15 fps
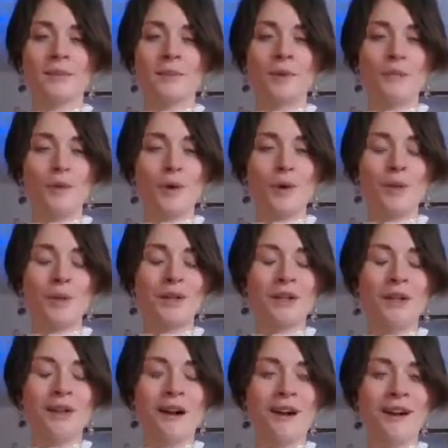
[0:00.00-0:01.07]
before opening
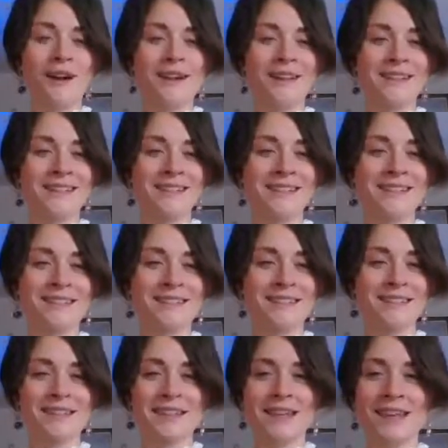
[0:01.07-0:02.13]
your
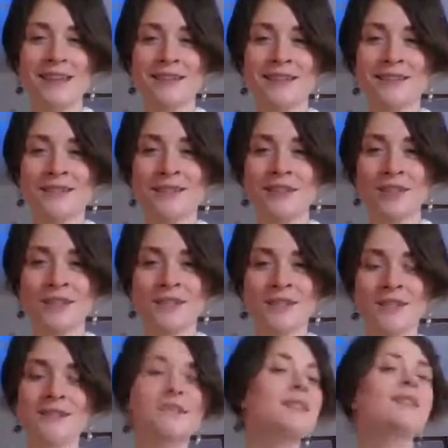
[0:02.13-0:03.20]
eyes, and
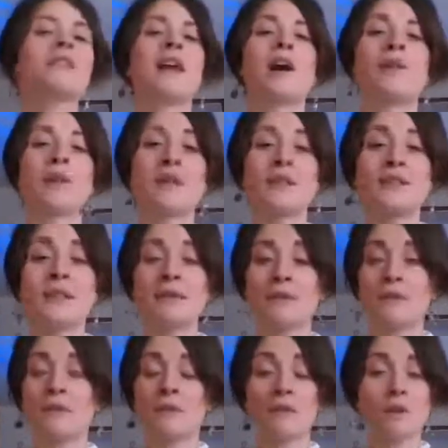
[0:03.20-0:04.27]
just allowing yourself,
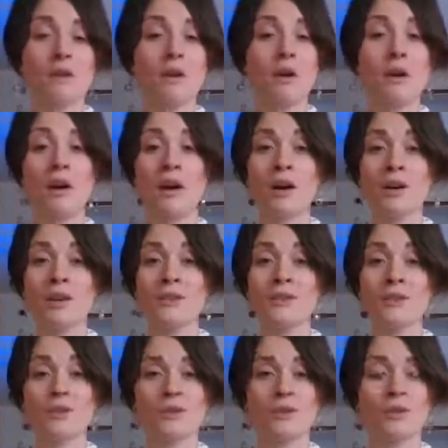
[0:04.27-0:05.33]
if you feel called,
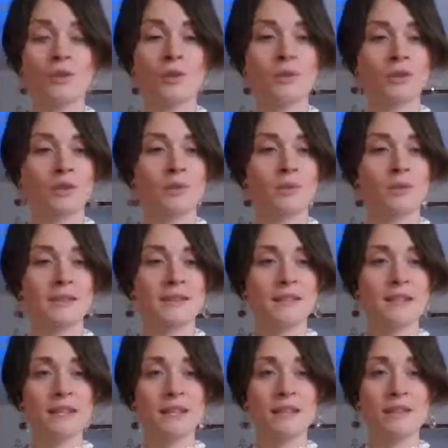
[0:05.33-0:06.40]
to journal what you
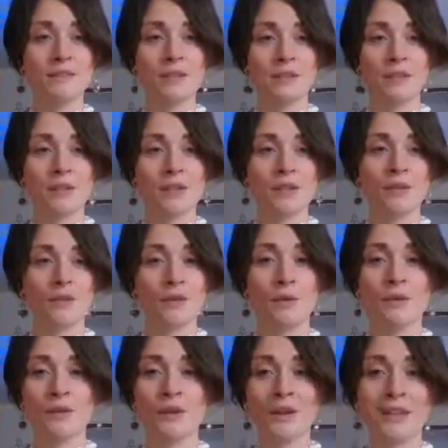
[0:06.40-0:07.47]
received so that you
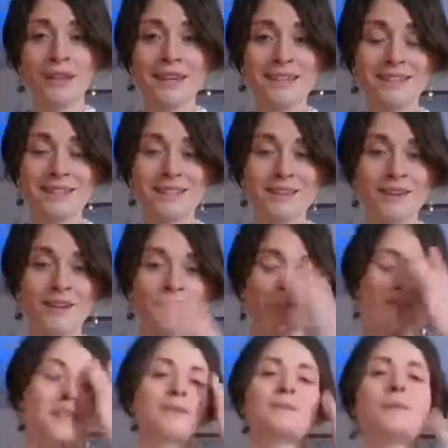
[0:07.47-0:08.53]
don't forget all of
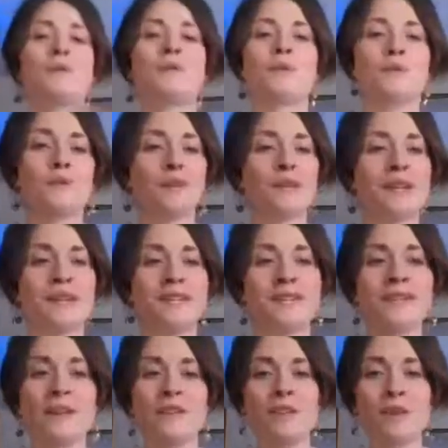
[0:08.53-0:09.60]
this beautiful
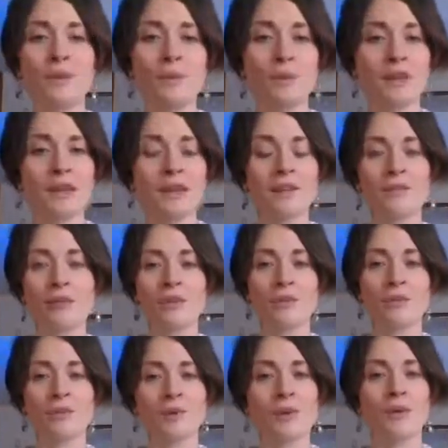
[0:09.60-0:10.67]
insight that you've been given
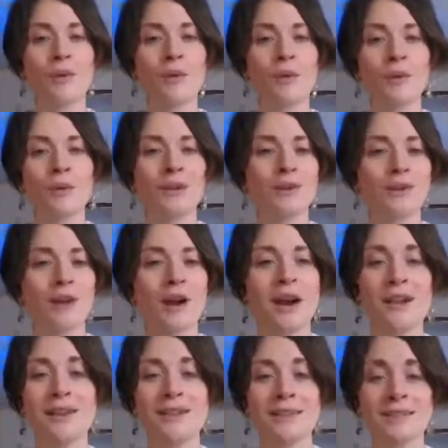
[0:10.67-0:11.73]
through your own inner
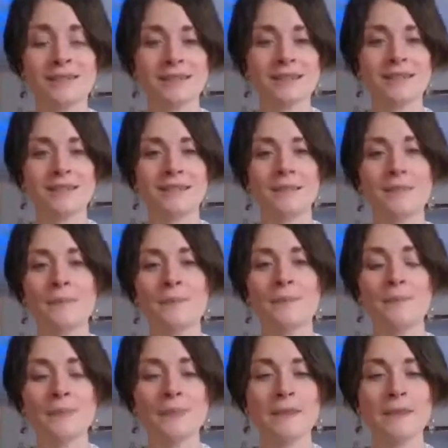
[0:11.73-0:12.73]
guidance system.